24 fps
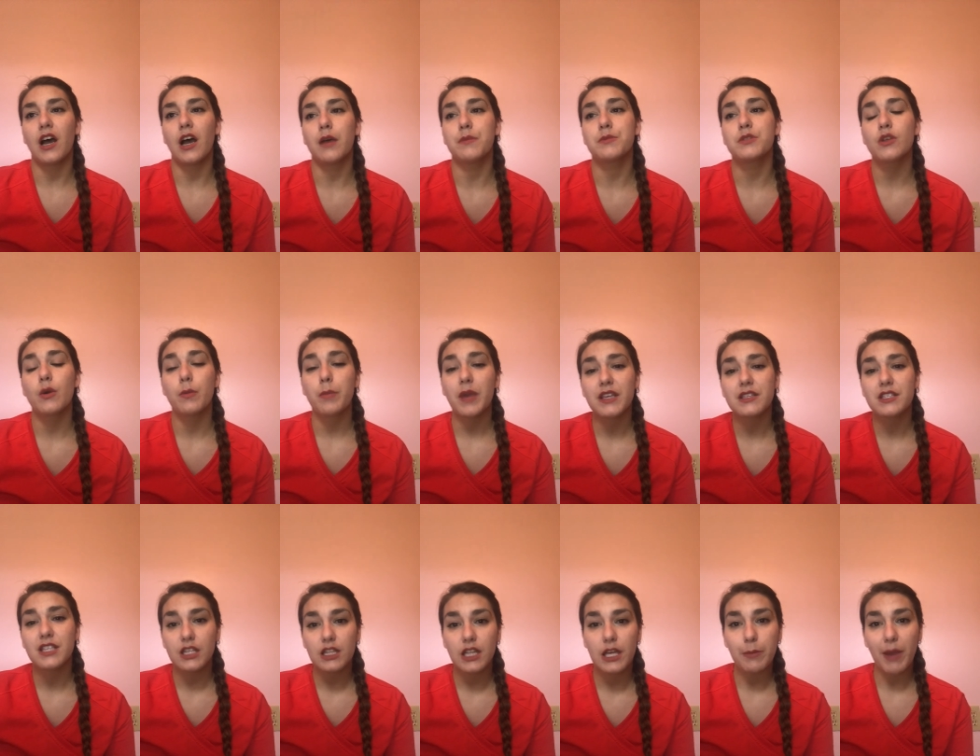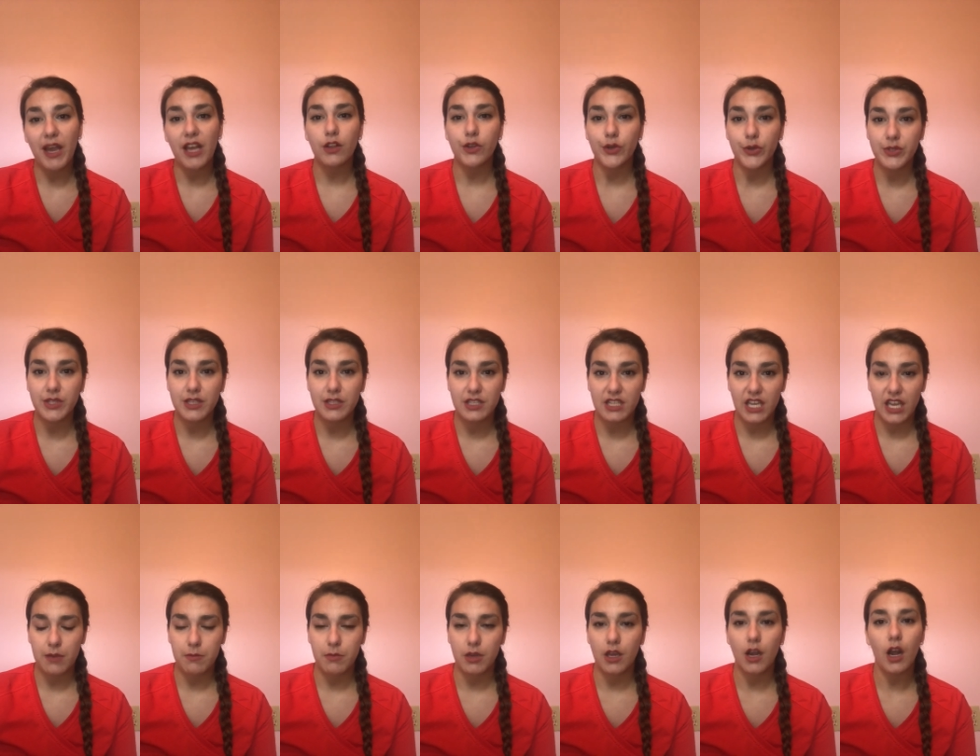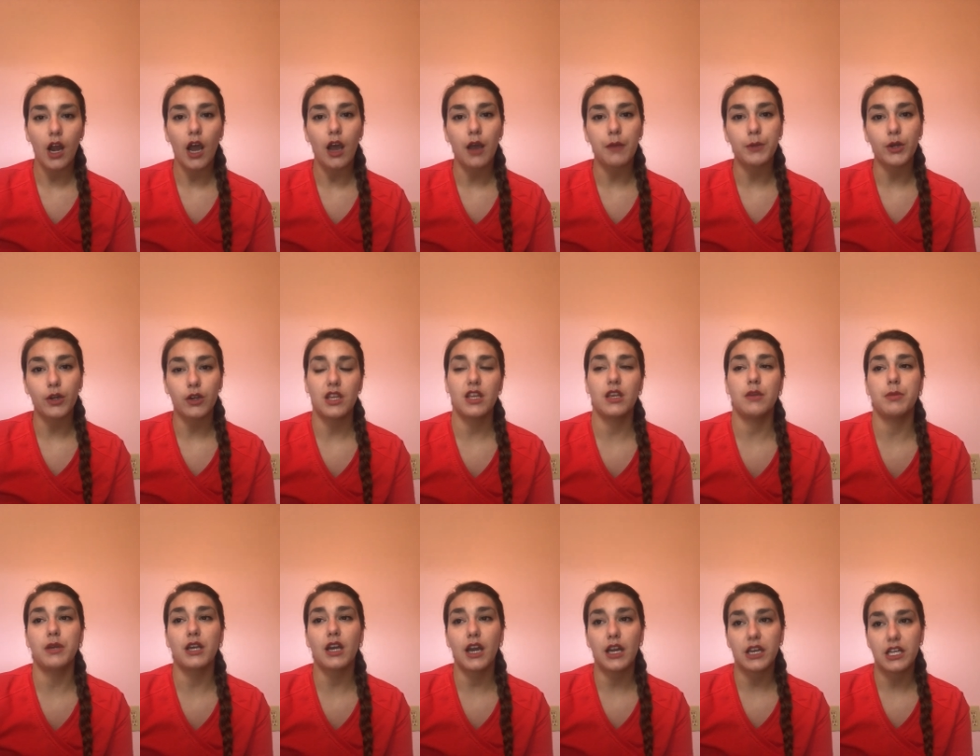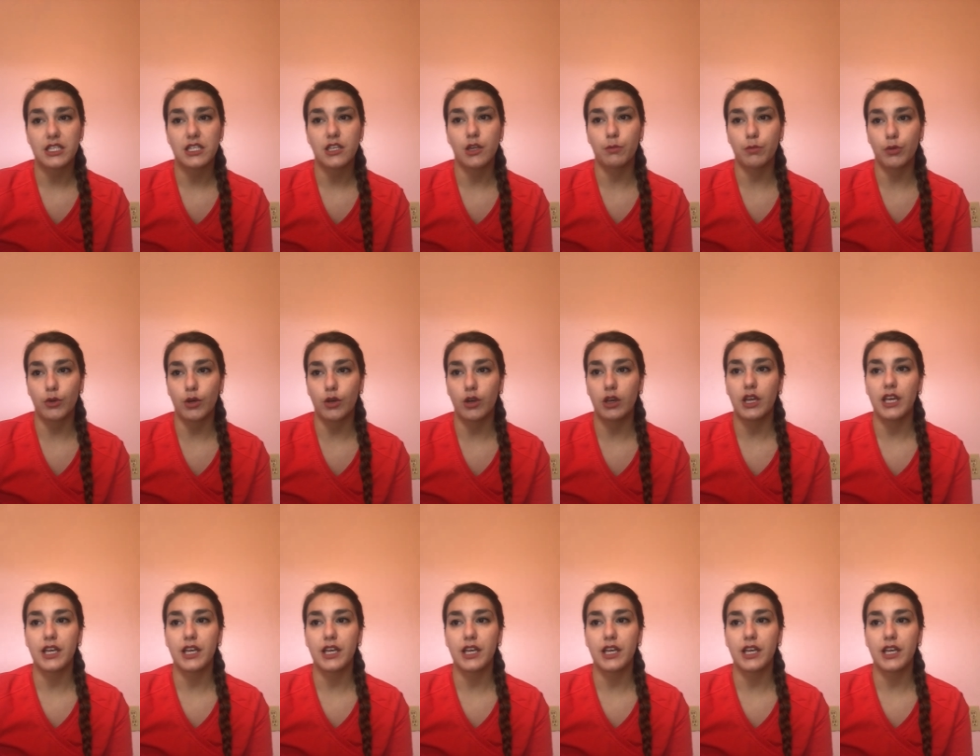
So basically my closing statement, I'm going to keep it kind of simple.